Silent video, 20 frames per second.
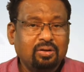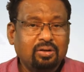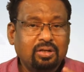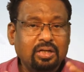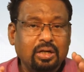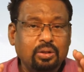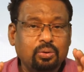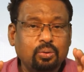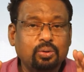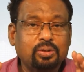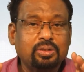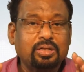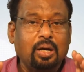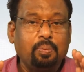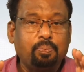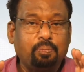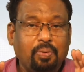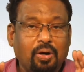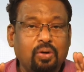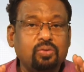a
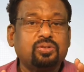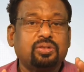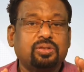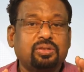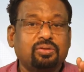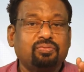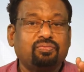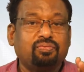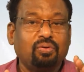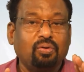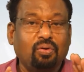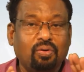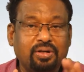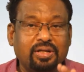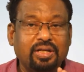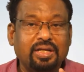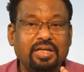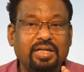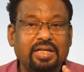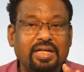gutka pouch
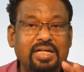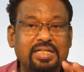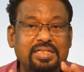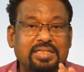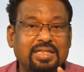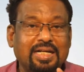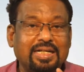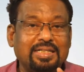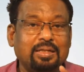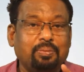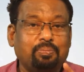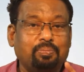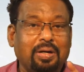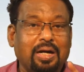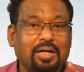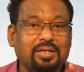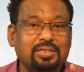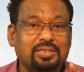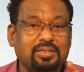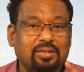floating inside the
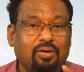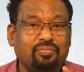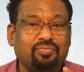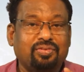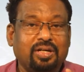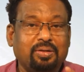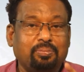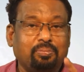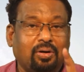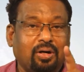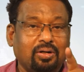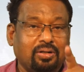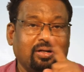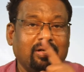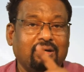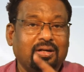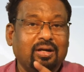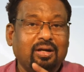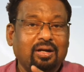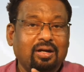packed soft drink
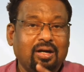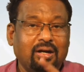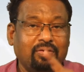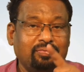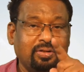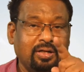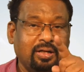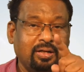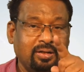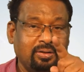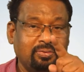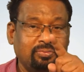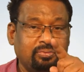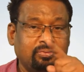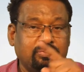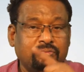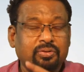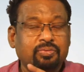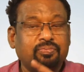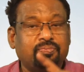bottle of
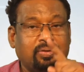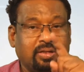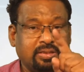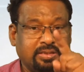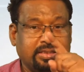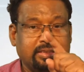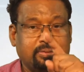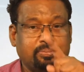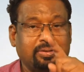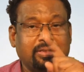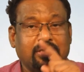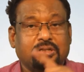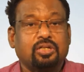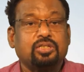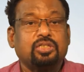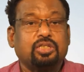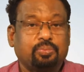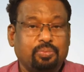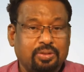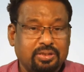the purchased by the
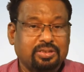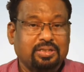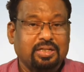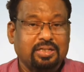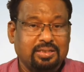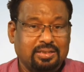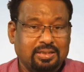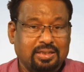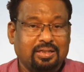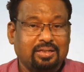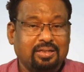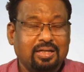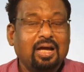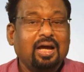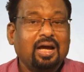consumer is concerned.